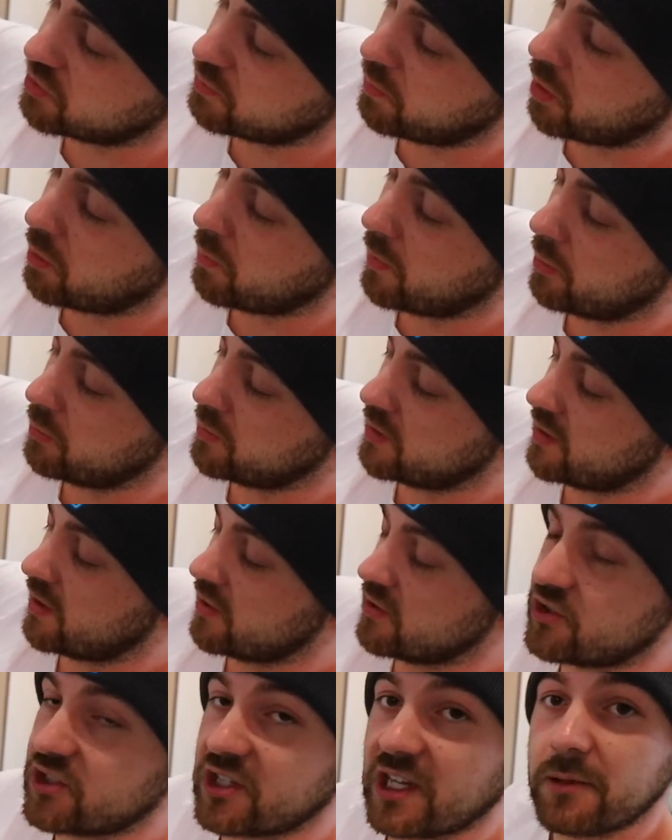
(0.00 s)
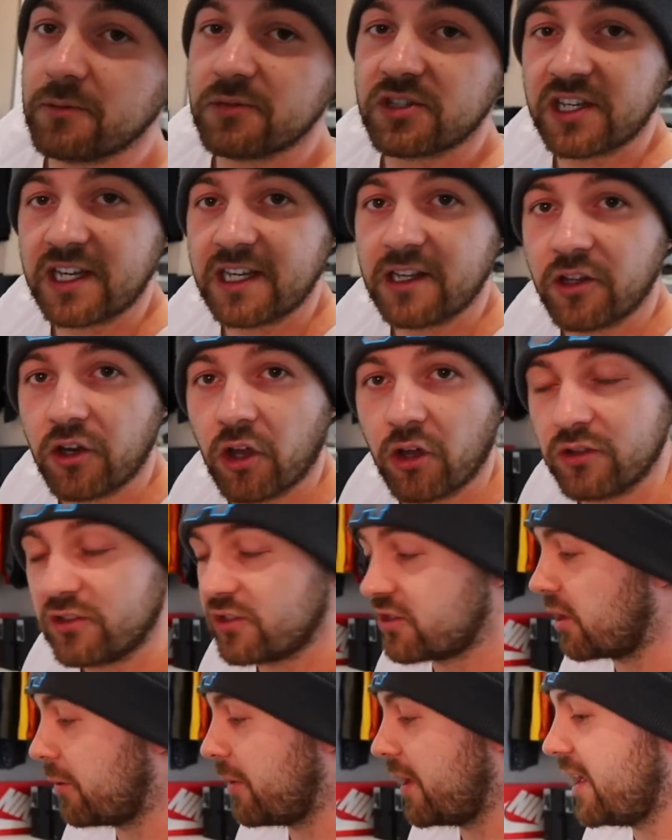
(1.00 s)
spot welded and seam sealed on.
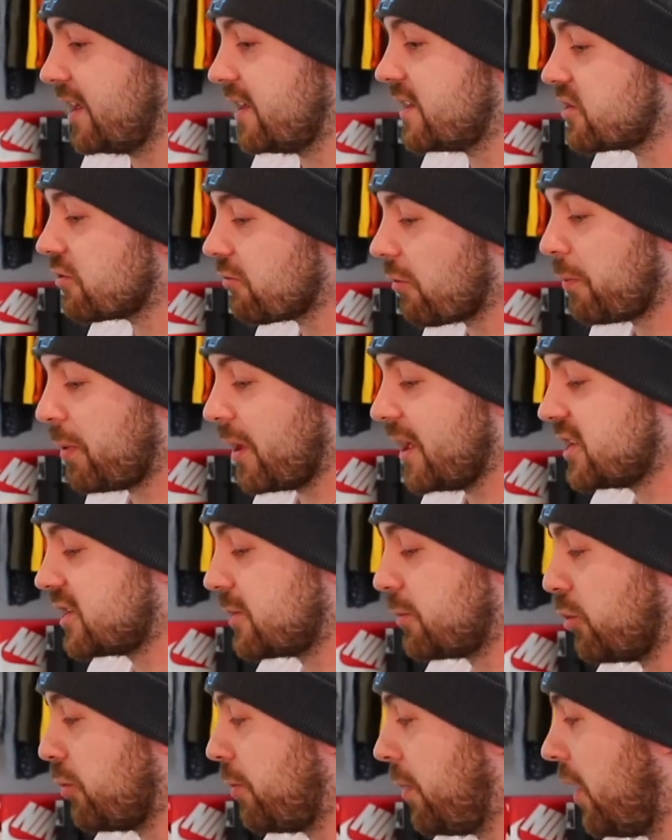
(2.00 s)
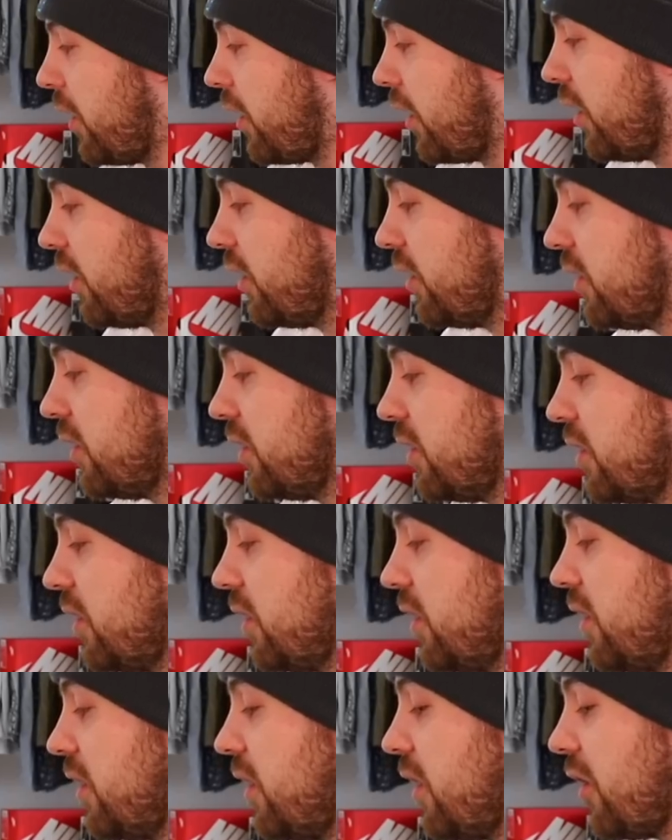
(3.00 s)
So it is a replaceable part
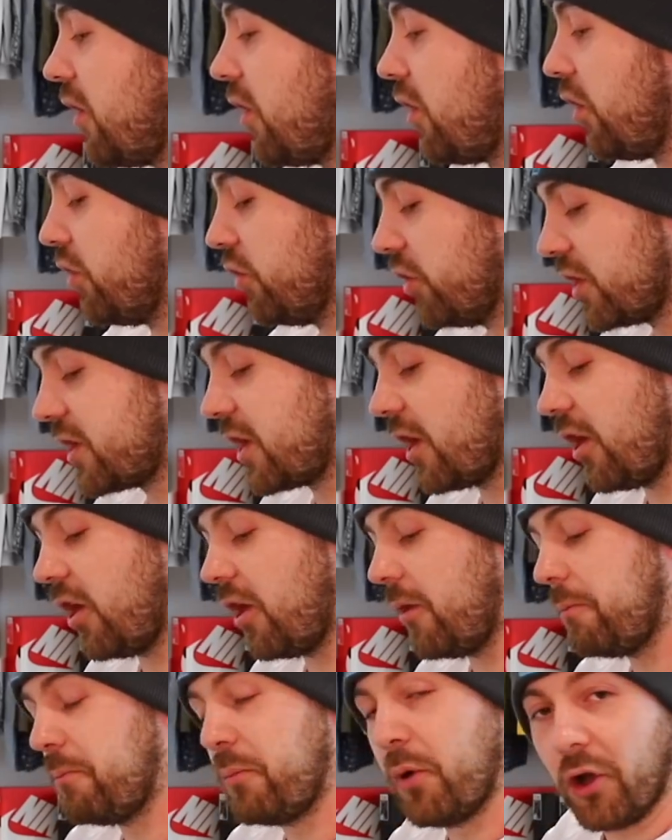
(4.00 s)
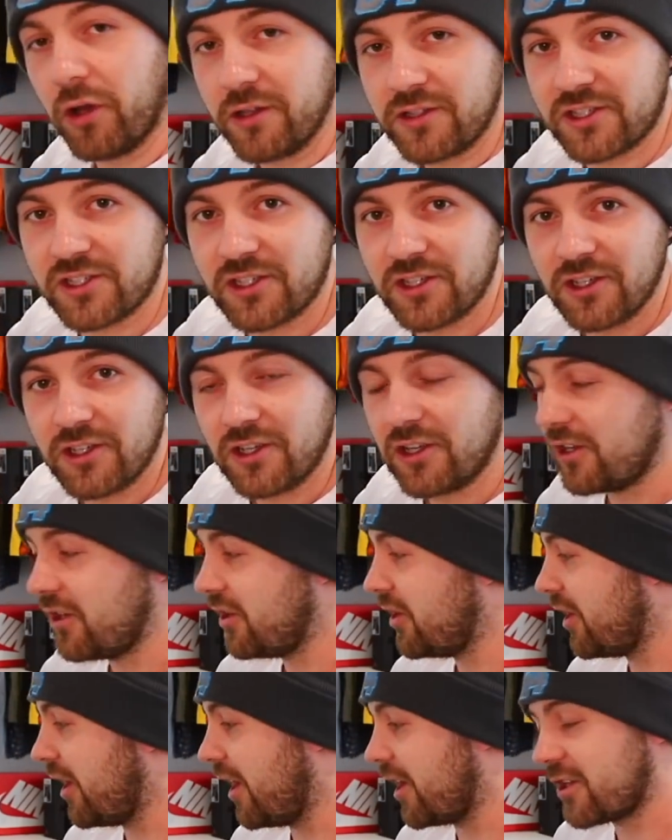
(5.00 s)
on the car, but
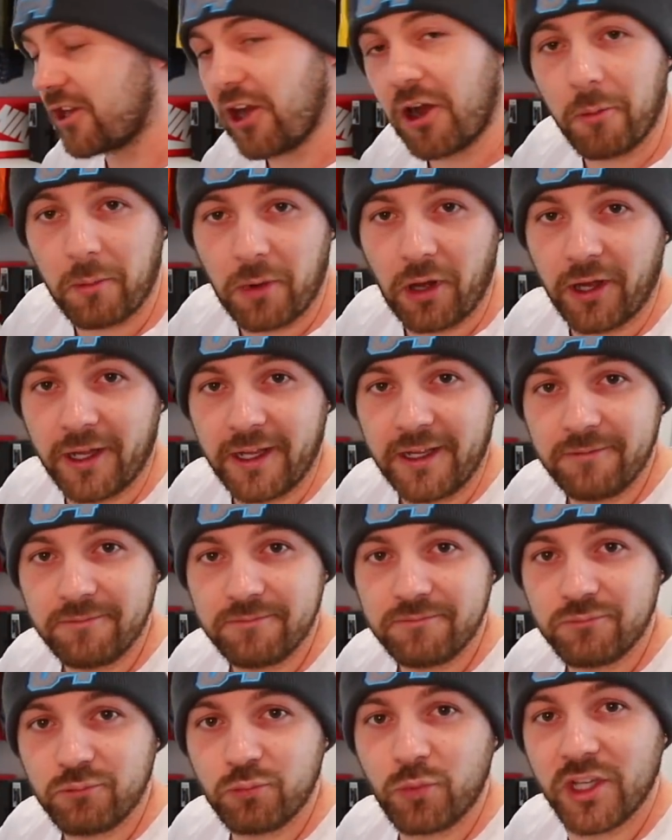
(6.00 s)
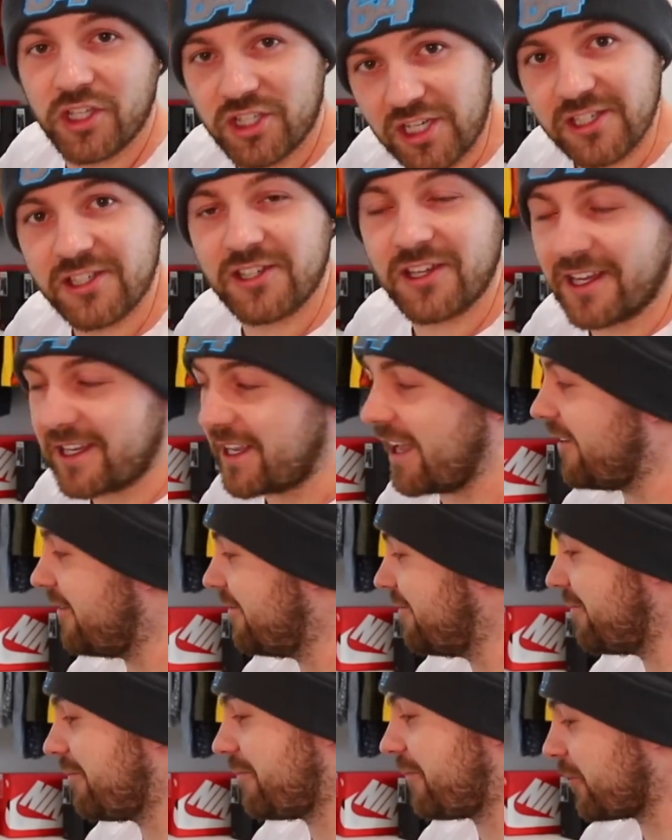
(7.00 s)
I can't buy it, which is
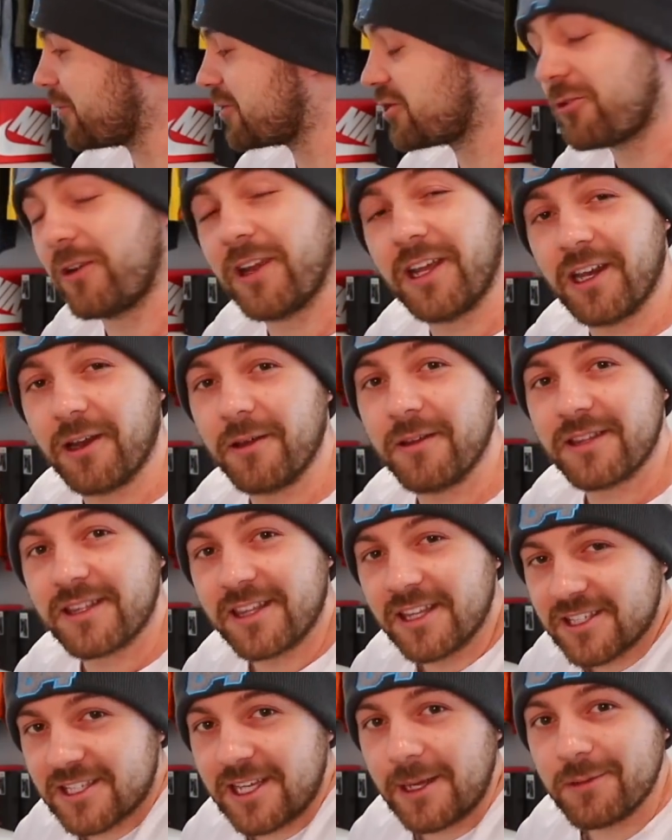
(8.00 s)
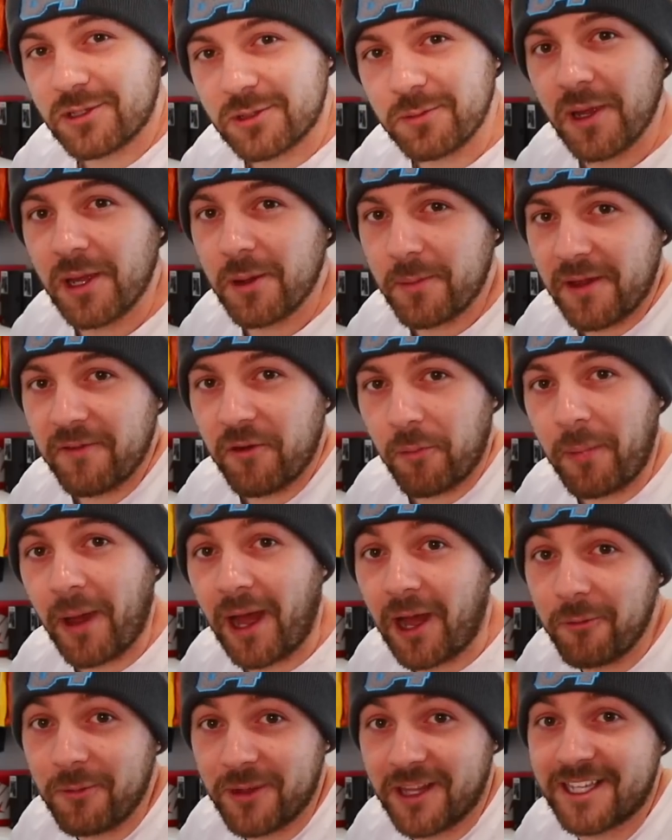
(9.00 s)
again frustrating. There seems to be a bit of a
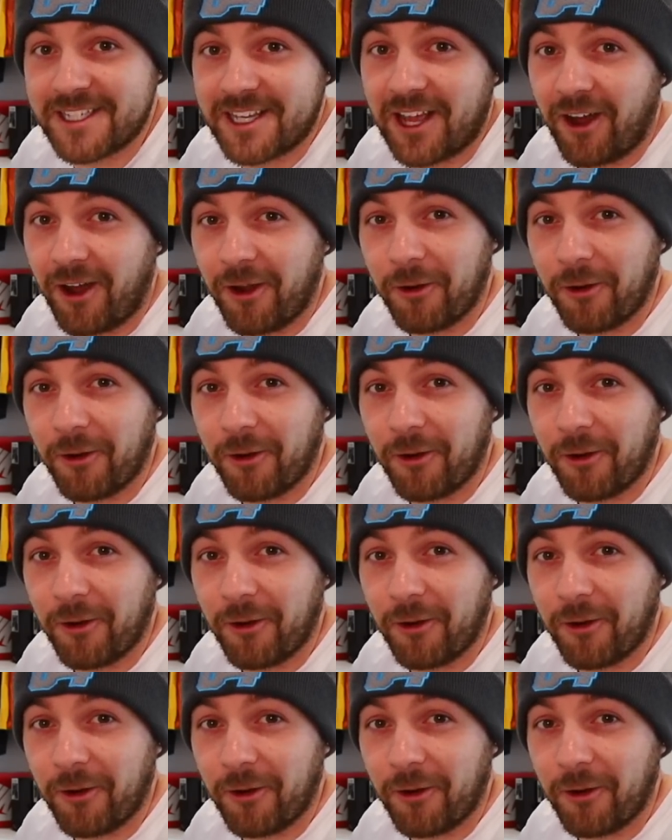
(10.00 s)
pattern with this car